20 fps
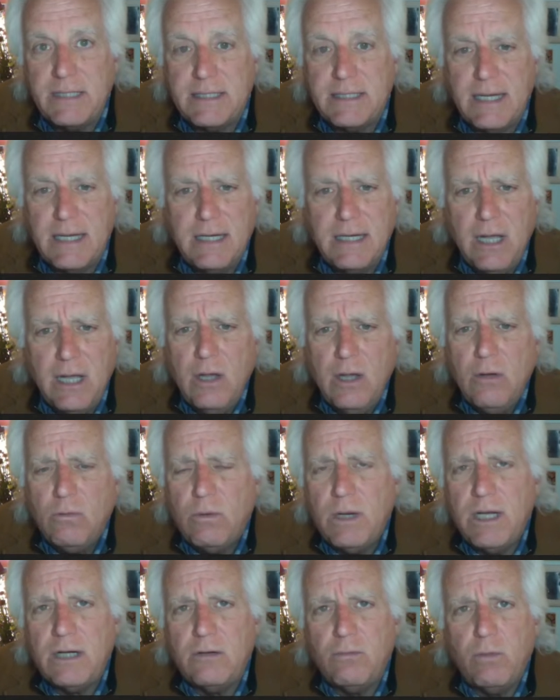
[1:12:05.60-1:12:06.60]
said,
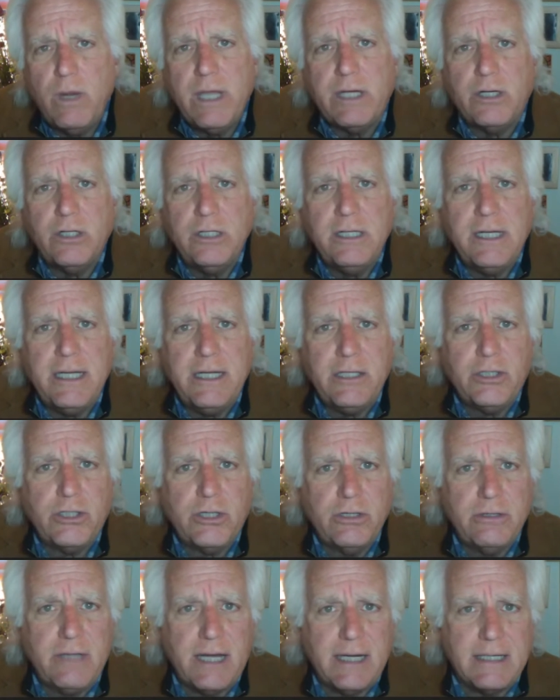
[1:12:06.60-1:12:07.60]
"Well, we couldn't
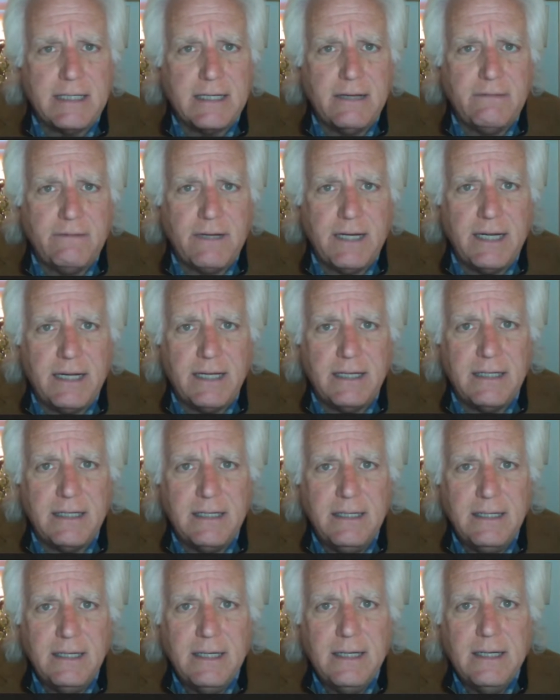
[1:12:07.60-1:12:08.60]
issue that dividend."
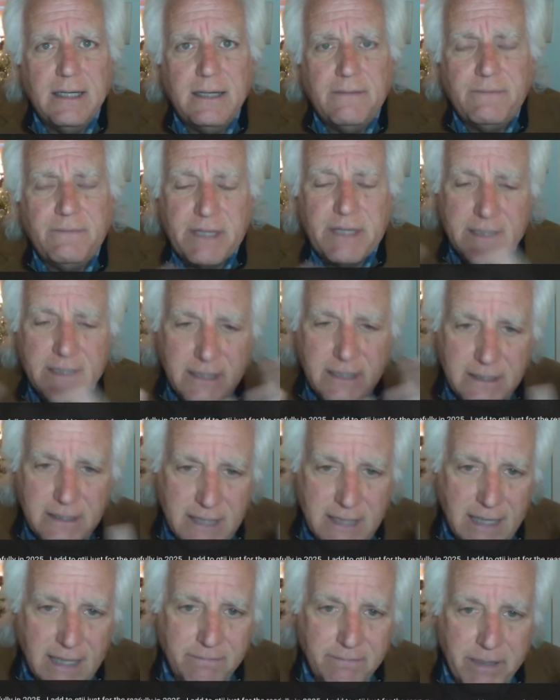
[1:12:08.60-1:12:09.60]
This
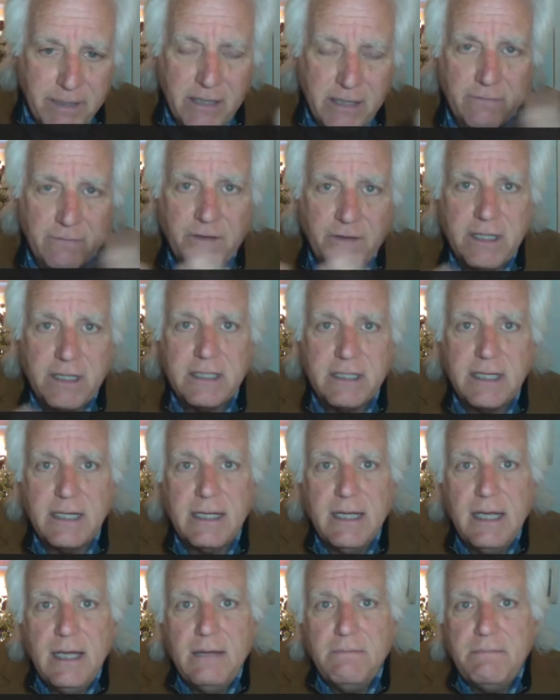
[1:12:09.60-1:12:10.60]
is I'm
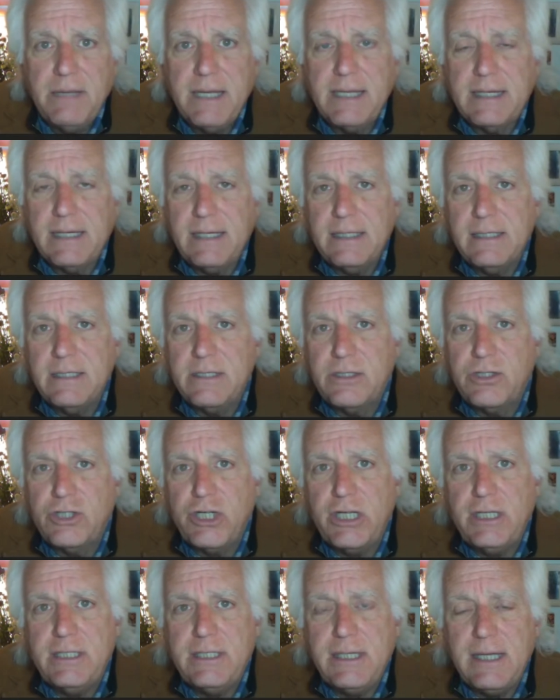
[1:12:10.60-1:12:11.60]
paraphrasing because
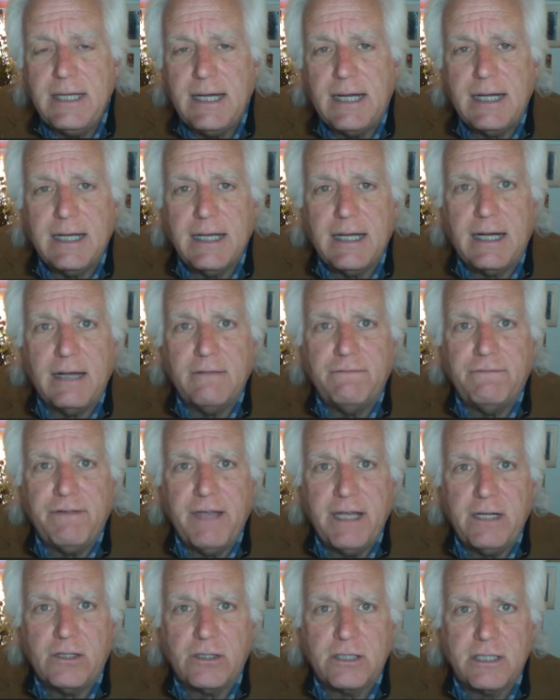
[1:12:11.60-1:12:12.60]
GTII
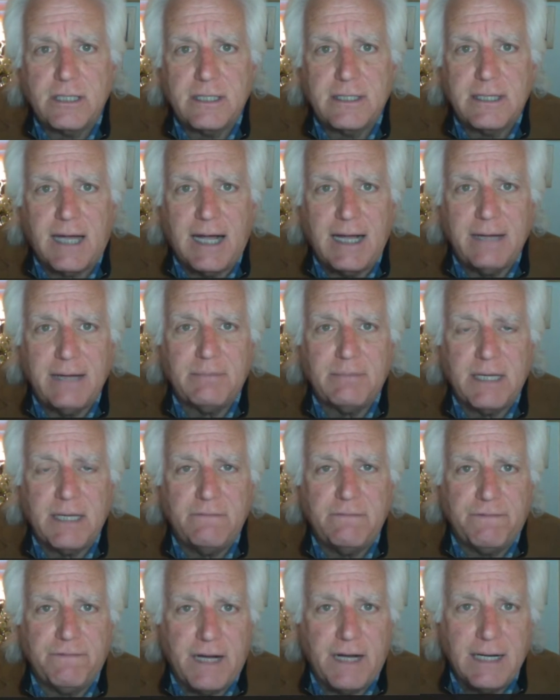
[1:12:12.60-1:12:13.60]
failed to timely
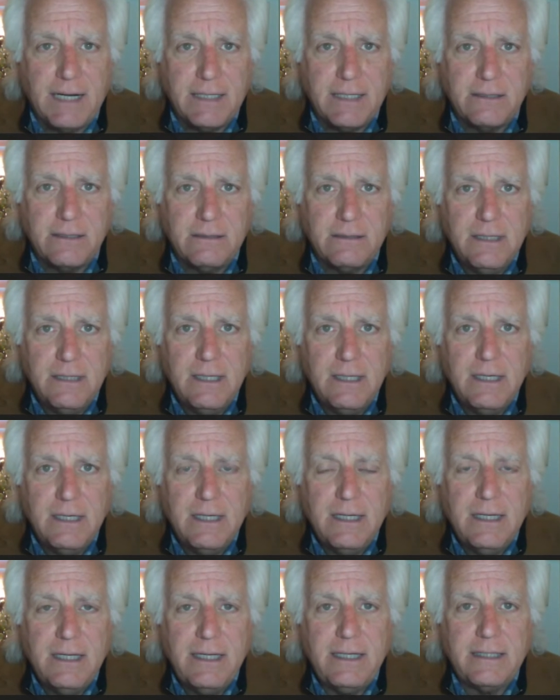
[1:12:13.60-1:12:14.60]
file
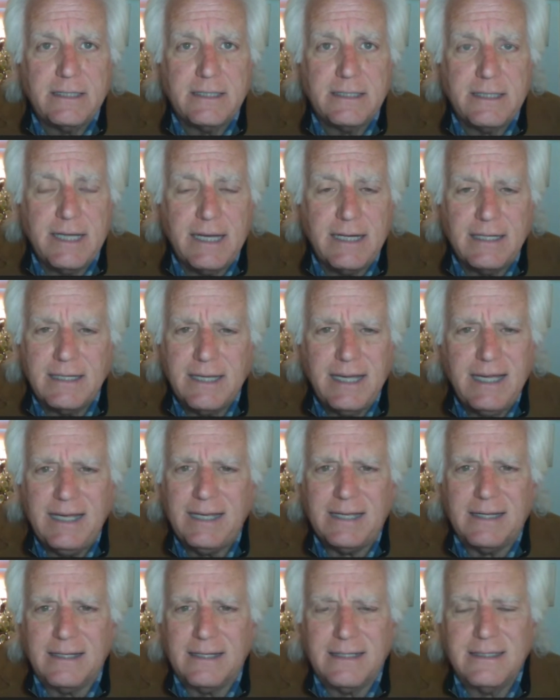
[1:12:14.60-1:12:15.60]
its 10K.
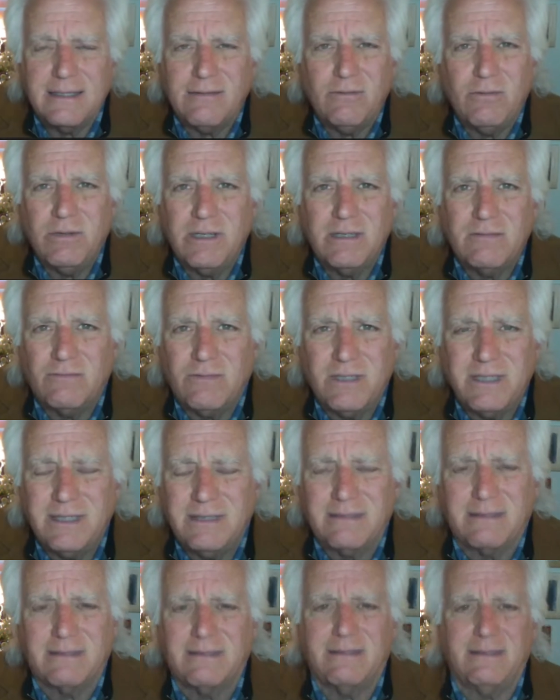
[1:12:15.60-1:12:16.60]
I said, what, what?
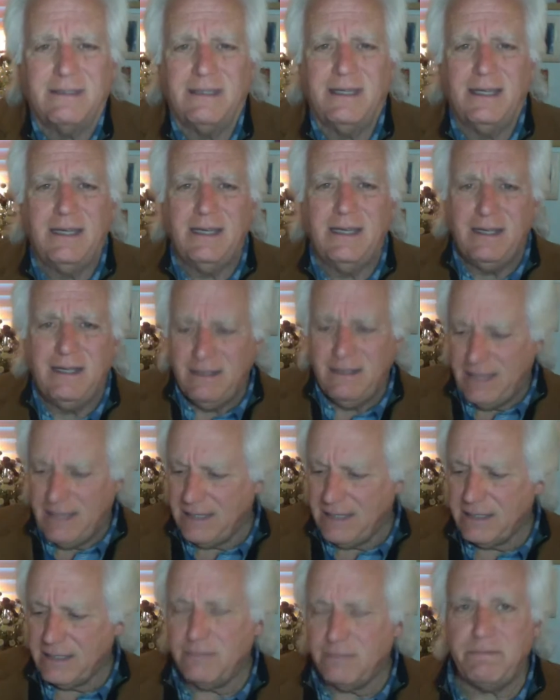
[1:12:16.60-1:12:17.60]

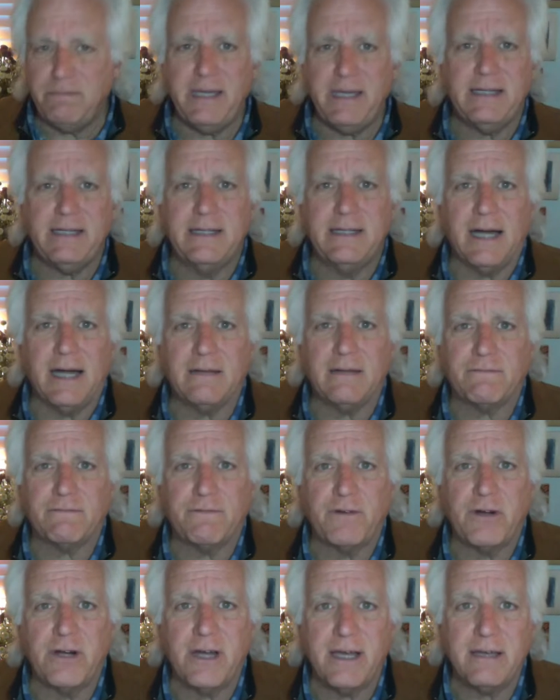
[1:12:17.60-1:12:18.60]
That's a big not
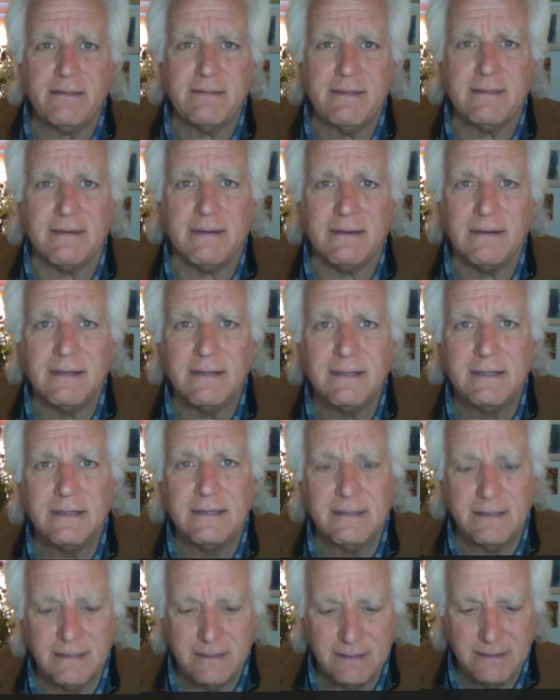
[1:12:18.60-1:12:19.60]
for nothing.
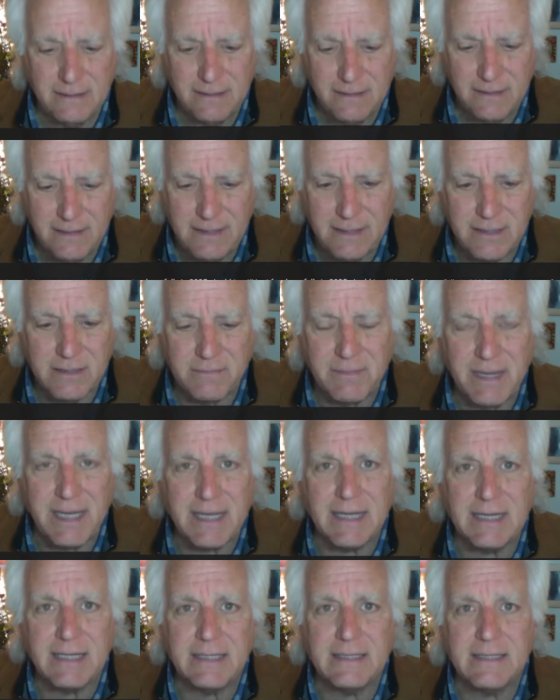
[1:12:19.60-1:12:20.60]
Doesn't
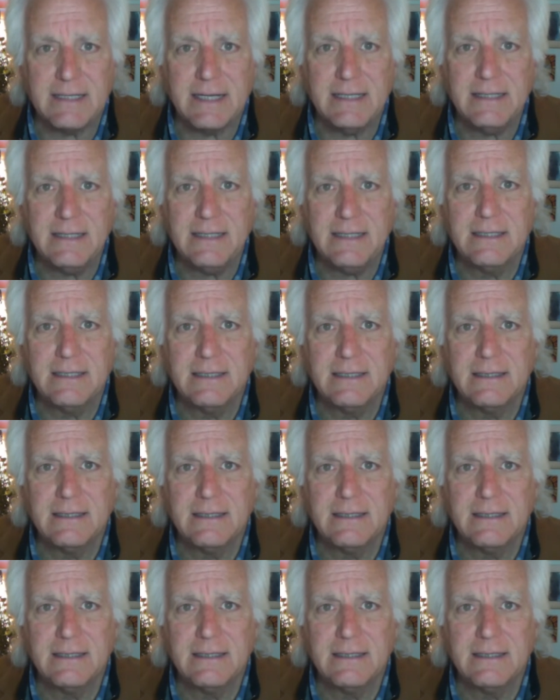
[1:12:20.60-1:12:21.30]
make any sense.